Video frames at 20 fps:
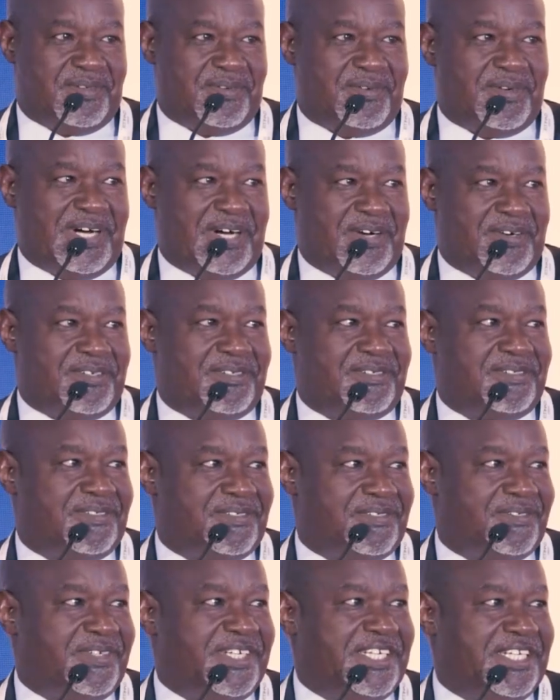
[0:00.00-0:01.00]
Wow,
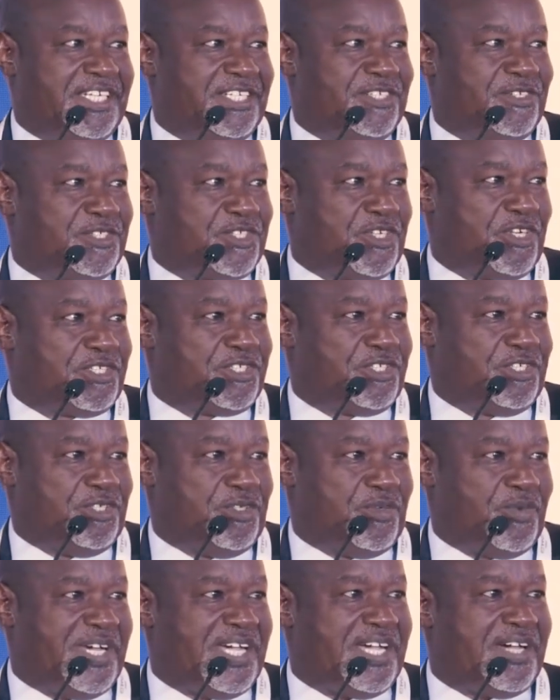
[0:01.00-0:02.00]
we need to talk to
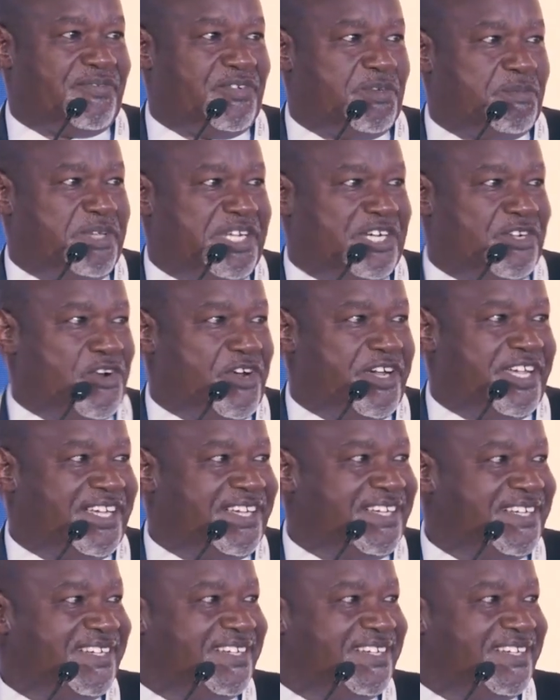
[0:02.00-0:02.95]
you. Where have you been going?